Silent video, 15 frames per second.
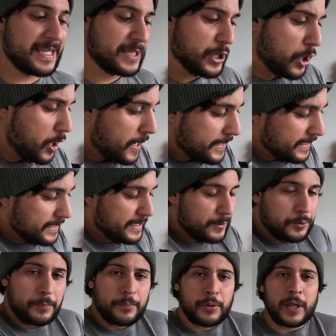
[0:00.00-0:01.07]
a tiny
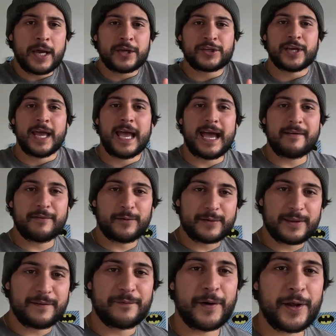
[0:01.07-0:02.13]
little plush. Have a
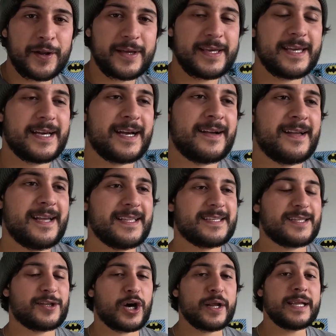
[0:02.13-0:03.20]
look at the photo here. It's
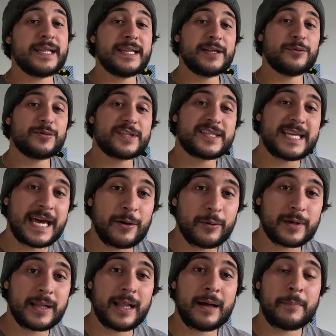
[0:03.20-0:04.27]
a tiny little
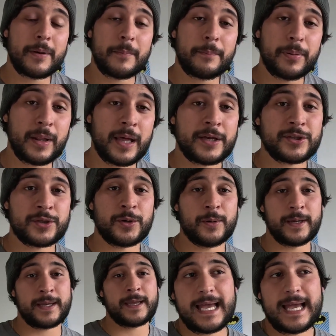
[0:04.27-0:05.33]
Saddle Club plush
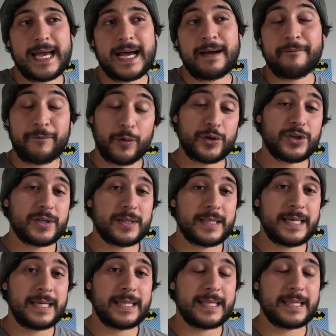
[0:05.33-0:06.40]
toy.
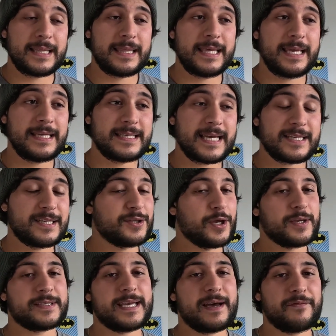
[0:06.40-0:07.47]
Unfortunately, these actually
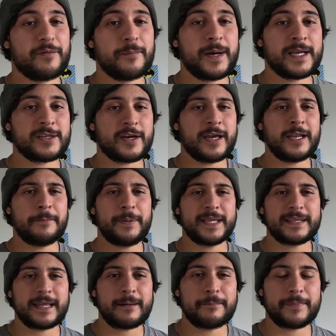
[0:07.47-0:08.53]
don't sell for much. I only
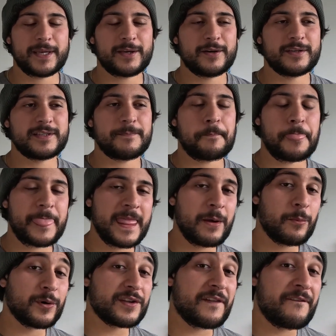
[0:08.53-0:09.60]
picked up because
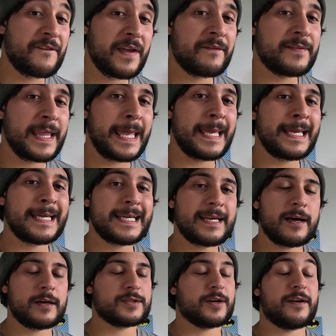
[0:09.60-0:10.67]
it was 15,
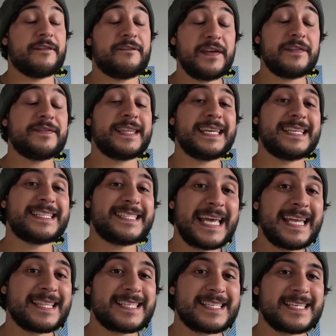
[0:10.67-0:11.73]
oh sorry, 50
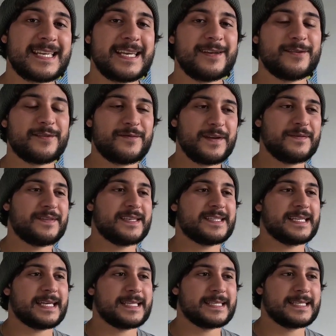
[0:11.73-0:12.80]
cents. It was 50
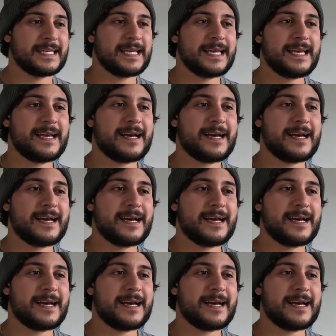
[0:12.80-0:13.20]
cents.